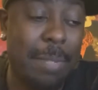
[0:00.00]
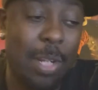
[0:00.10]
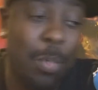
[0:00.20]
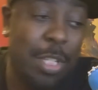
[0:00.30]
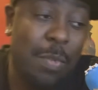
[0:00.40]
let me
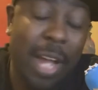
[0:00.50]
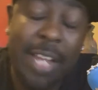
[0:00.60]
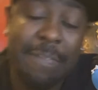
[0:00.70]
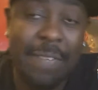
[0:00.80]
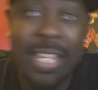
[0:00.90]
know what you
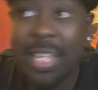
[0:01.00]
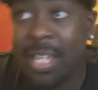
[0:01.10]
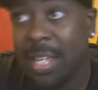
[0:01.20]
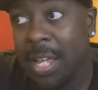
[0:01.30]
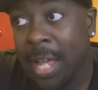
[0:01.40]
guys think.
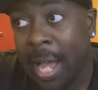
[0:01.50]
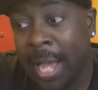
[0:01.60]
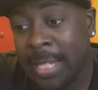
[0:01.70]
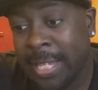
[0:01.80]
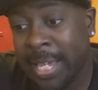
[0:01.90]

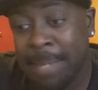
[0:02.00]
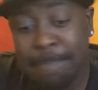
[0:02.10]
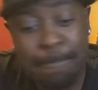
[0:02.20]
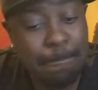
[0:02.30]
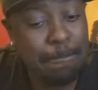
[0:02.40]
And
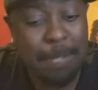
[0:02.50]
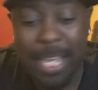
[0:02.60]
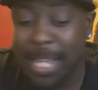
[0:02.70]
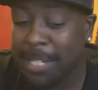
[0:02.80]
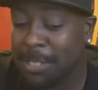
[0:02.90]
um,
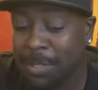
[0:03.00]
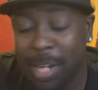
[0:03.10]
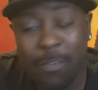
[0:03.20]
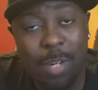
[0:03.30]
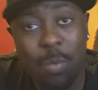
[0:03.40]
yeah, that's all
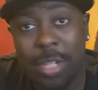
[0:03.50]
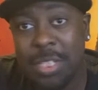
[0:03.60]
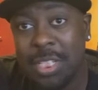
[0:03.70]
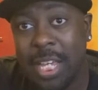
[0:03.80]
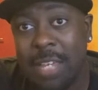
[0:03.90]
I really wanted
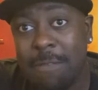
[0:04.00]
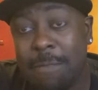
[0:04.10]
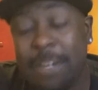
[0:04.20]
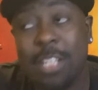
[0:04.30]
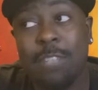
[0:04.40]
to say.
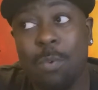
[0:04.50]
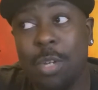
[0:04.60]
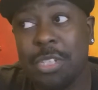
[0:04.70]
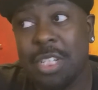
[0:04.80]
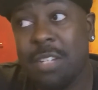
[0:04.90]
Thanks for
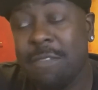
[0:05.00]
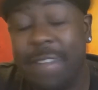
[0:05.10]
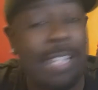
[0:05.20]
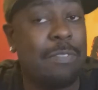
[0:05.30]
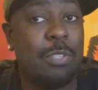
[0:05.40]
watching.
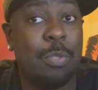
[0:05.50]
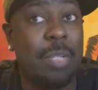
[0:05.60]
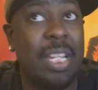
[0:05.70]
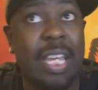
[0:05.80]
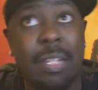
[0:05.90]
Thanks for
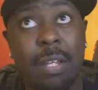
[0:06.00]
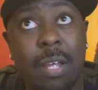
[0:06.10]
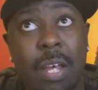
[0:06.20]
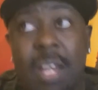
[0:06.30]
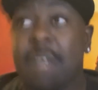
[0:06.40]
tuning in.
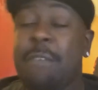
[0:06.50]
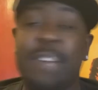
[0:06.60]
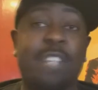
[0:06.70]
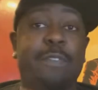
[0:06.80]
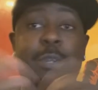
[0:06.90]

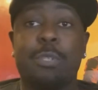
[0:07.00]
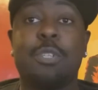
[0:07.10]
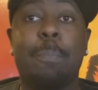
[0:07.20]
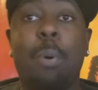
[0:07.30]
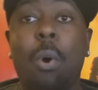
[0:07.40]
Thanks for your
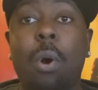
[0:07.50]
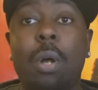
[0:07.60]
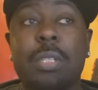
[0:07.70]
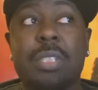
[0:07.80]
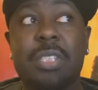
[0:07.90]

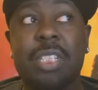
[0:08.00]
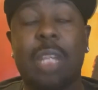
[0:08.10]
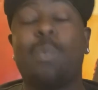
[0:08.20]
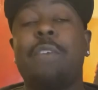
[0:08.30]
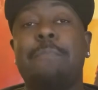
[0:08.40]
support.
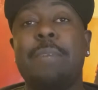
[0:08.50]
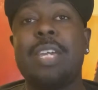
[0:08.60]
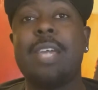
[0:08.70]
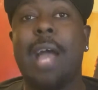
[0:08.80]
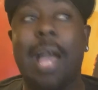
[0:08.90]
Stick with
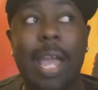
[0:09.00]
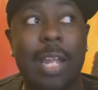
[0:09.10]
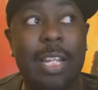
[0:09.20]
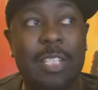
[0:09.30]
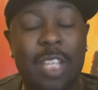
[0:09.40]
me
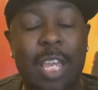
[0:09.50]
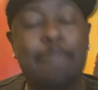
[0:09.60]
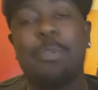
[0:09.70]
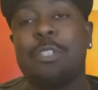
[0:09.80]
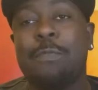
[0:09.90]
and let's
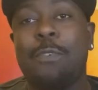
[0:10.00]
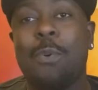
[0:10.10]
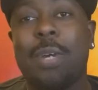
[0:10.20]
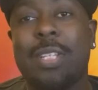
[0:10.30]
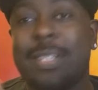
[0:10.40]
keep pushing
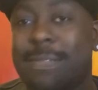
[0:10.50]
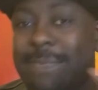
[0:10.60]
forward.